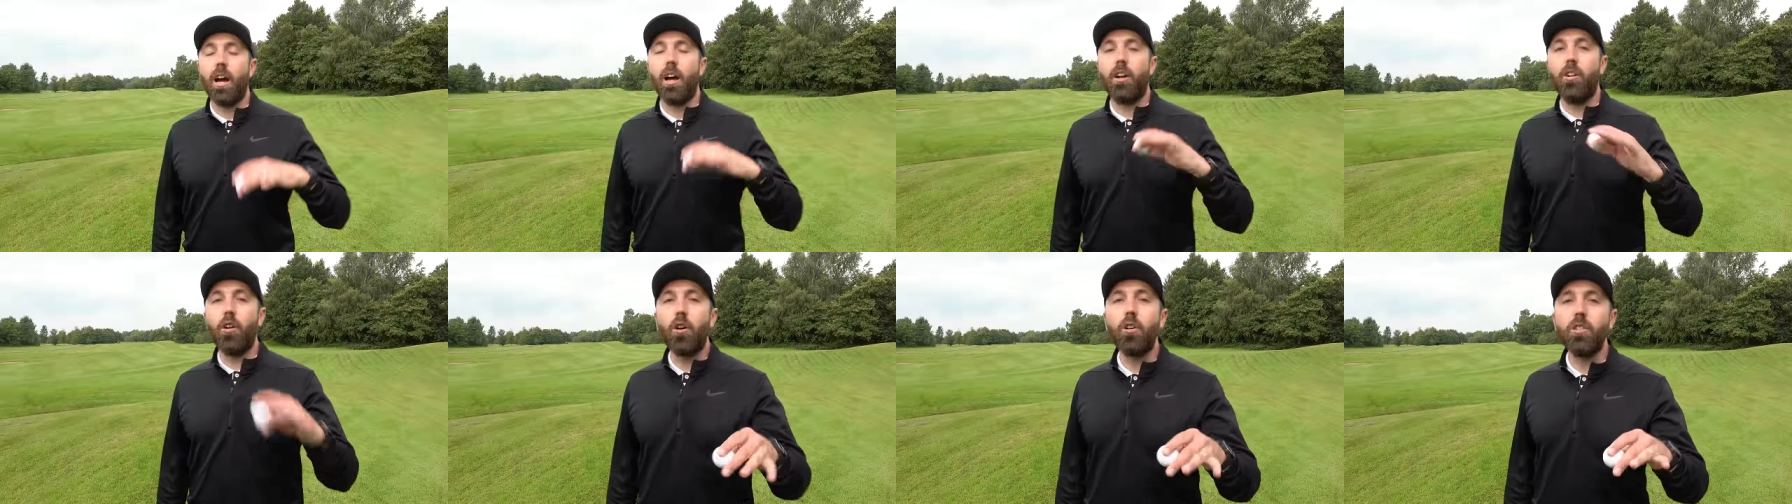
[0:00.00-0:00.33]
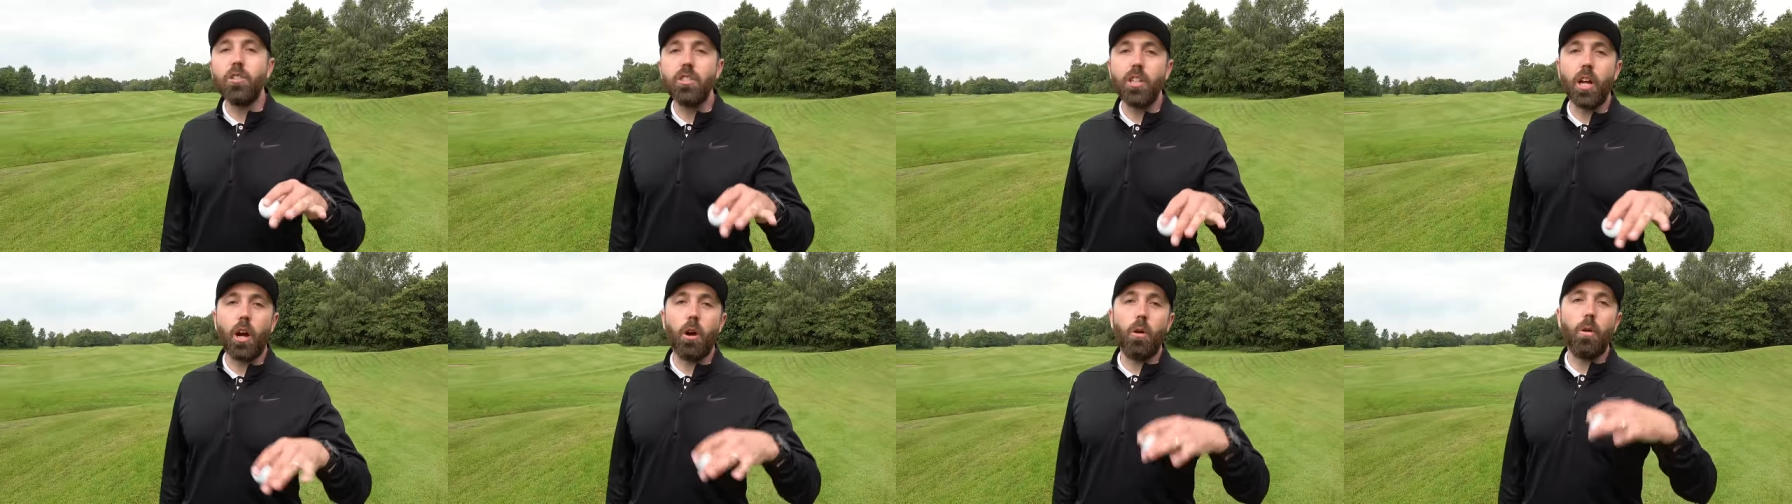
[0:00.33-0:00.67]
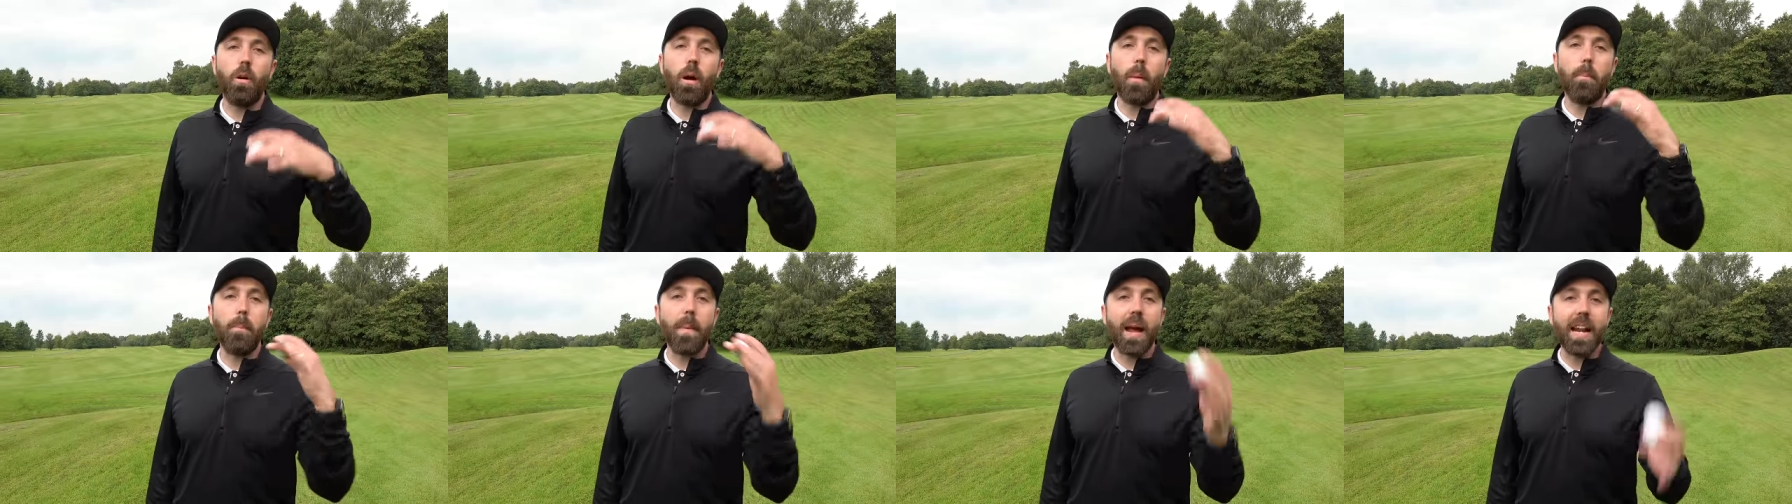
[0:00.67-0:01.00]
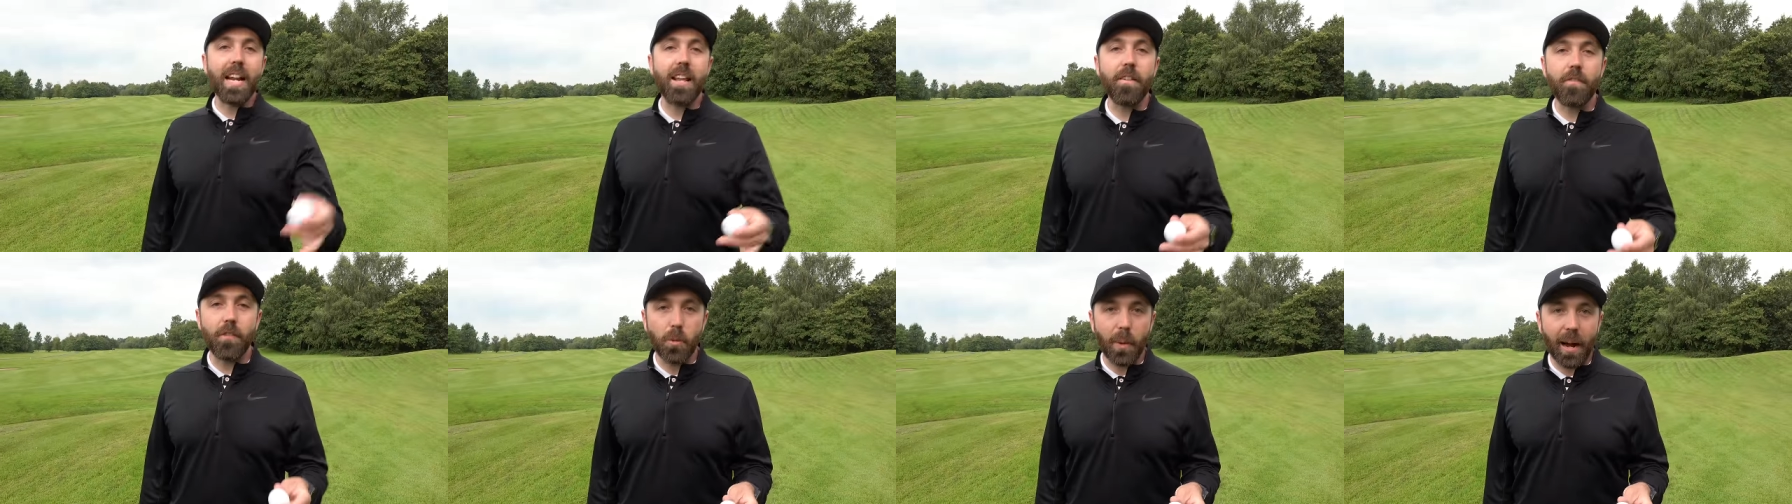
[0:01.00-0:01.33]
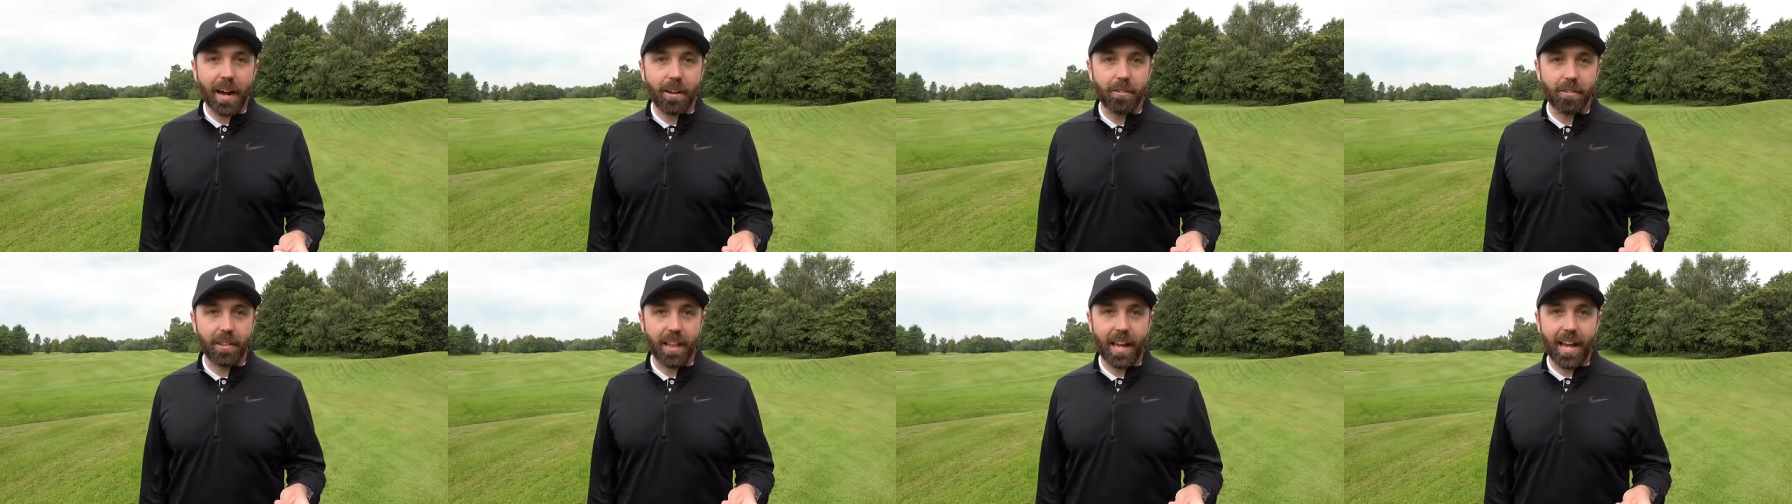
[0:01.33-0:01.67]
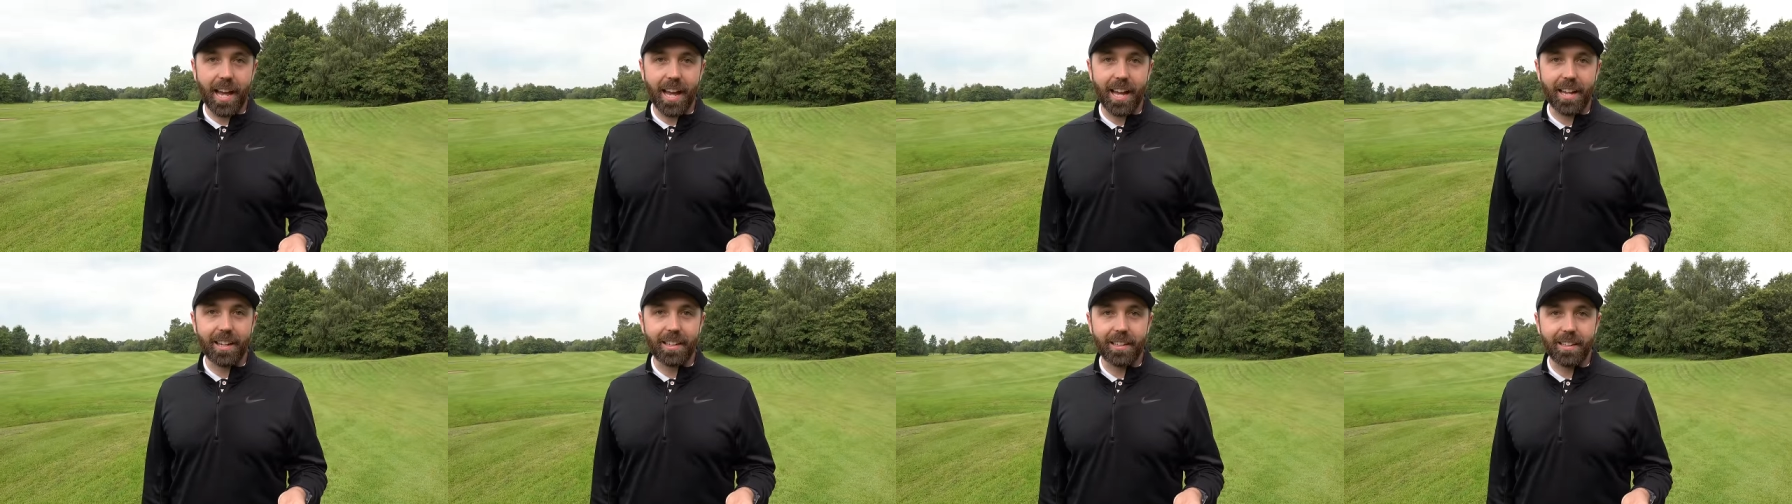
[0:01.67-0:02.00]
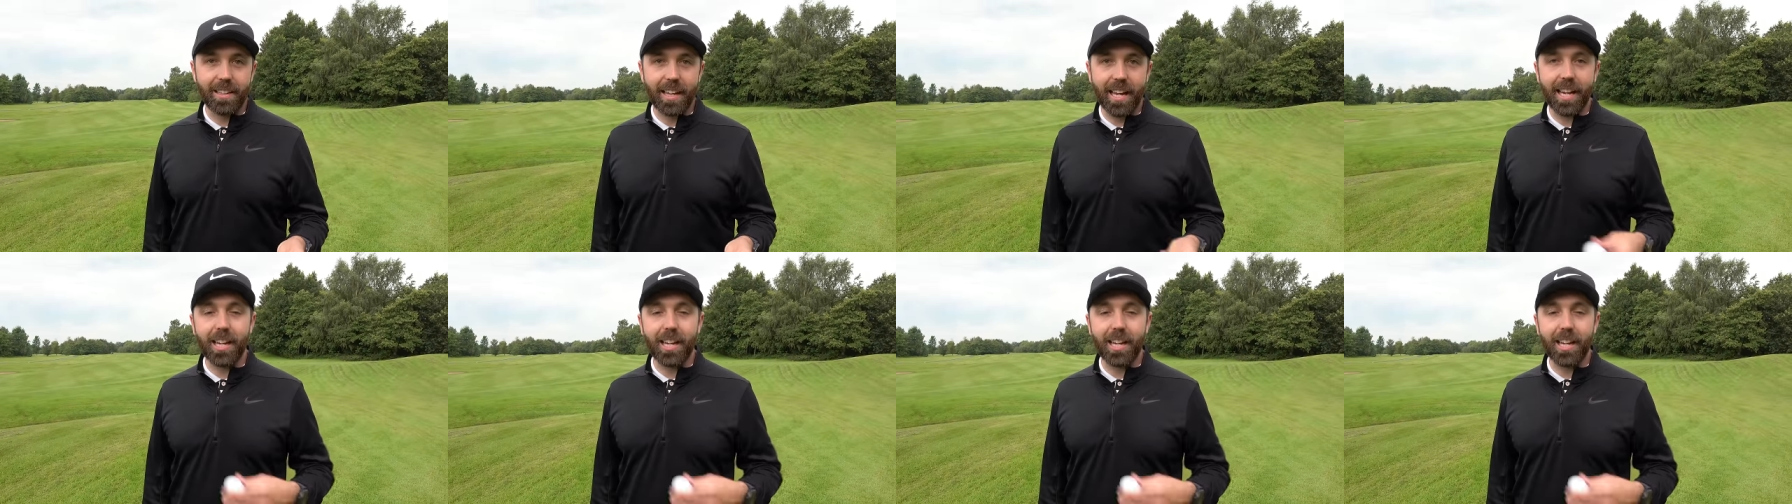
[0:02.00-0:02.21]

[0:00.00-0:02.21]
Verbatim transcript: And also, many of you out there,